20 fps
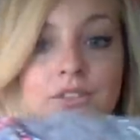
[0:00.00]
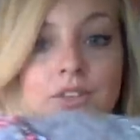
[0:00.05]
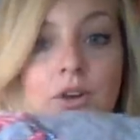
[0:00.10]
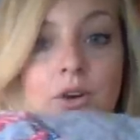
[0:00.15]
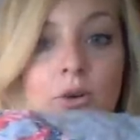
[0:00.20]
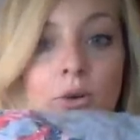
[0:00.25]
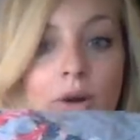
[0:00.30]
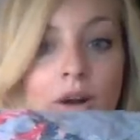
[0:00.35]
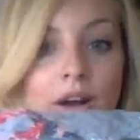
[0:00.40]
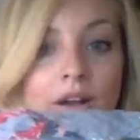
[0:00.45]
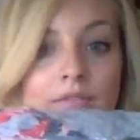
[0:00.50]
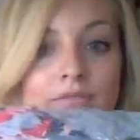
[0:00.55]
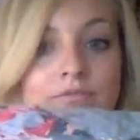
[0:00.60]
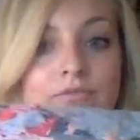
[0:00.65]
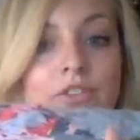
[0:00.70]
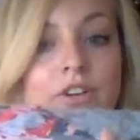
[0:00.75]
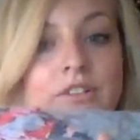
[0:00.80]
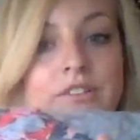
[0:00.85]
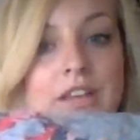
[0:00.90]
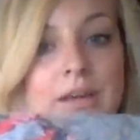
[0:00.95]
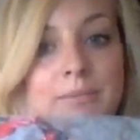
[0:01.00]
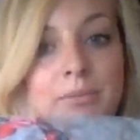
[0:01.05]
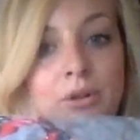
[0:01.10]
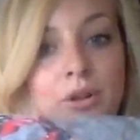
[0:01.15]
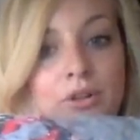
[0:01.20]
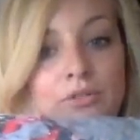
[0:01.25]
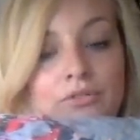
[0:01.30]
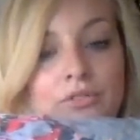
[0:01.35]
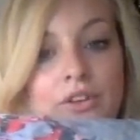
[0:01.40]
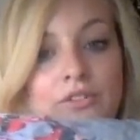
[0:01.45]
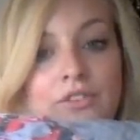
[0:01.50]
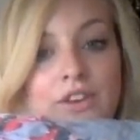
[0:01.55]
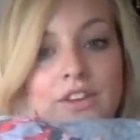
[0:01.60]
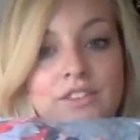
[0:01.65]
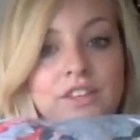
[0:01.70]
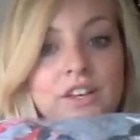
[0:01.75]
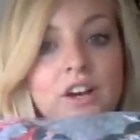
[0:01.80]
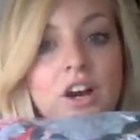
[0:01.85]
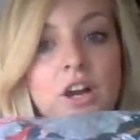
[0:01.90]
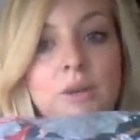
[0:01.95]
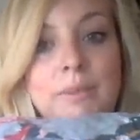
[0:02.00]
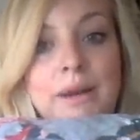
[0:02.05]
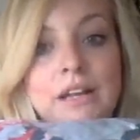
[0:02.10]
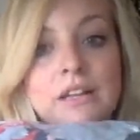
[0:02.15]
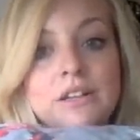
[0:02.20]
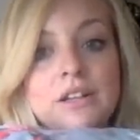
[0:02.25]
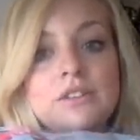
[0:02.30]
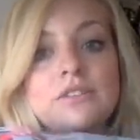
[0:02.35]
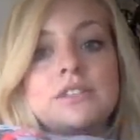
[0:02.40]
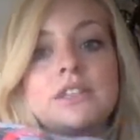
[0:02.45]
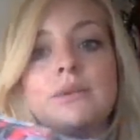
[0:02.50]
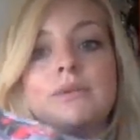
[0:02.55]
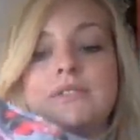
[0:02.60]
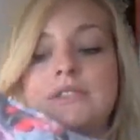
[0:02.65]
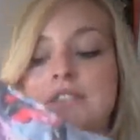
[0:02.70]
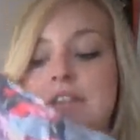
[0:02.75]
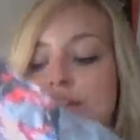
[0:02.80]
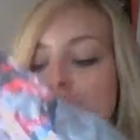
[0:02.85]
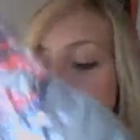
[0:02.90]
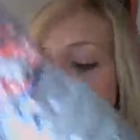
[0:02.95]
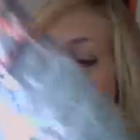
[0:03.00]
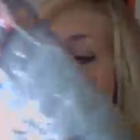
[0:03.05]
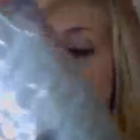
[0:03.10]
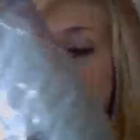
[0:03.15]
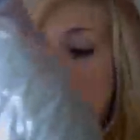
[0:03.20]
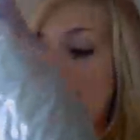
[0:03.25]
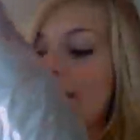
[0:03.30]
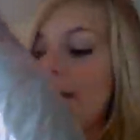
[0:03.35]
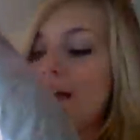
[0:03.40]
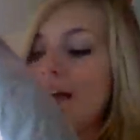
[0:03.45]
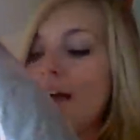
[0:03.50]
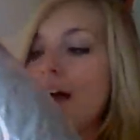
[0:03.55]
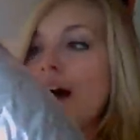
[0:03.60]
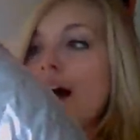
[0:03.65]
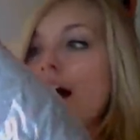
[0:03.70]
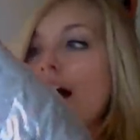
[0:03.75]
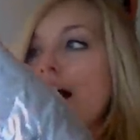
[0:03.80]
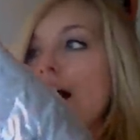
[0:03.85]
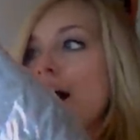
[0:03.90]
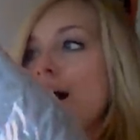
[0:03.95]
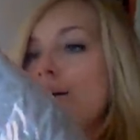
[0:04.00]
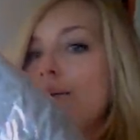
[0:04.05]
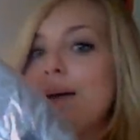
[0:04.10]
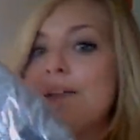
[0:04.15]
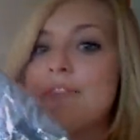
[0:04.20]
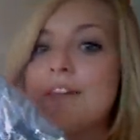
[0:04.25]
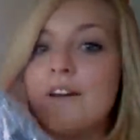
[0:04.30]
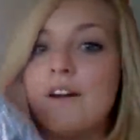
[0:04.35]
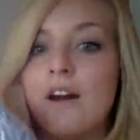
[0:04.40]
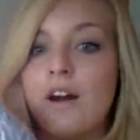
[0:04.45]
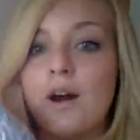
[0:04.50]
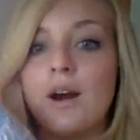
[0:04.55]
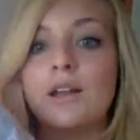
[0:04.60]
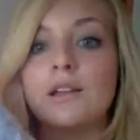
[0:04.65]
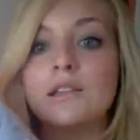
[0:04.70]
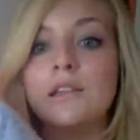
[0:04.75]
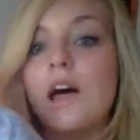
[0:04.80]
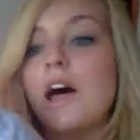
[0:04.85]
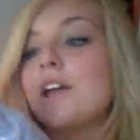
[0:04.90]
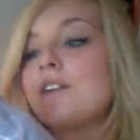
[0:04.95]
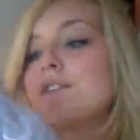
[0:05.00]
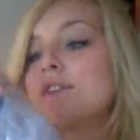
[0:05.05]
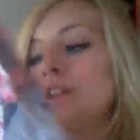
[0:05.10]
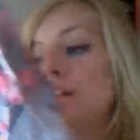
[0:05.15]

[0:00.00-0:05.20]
So, for example, if anything got on my clothes, they would stay dry. And there are a lot